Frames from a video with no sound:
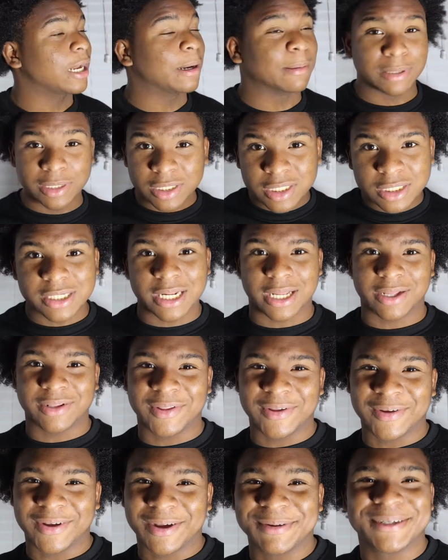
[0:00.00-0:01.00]
I'm good now
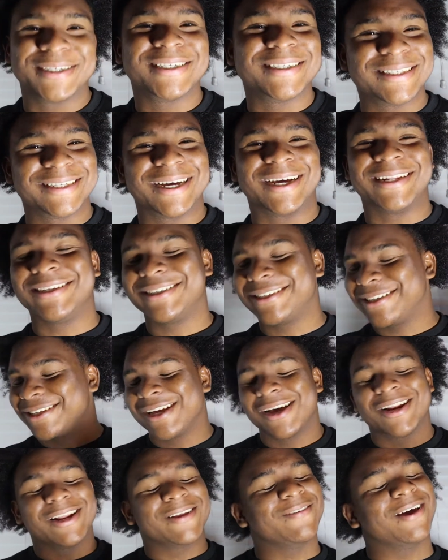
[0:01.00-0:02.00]
though. So
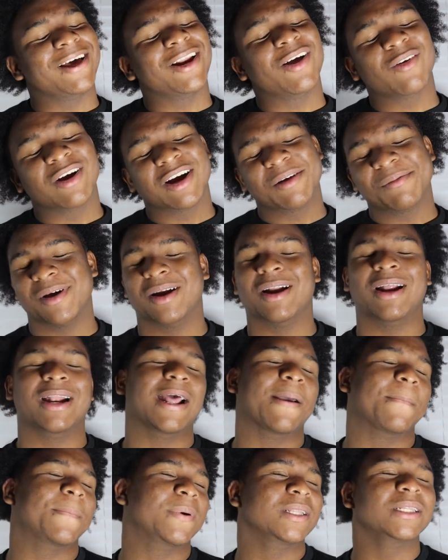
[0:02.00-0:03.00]
y'all don't even gotta worry about all
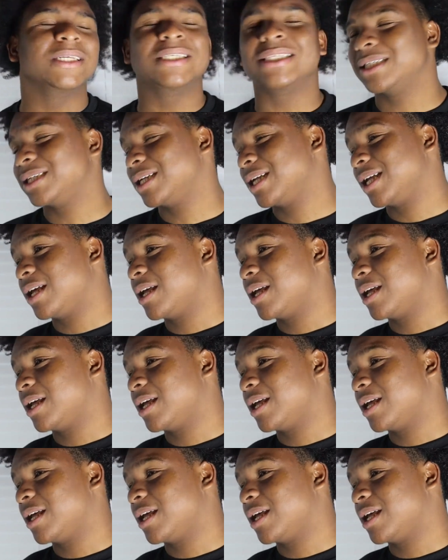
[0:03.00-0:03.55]
that. But listen,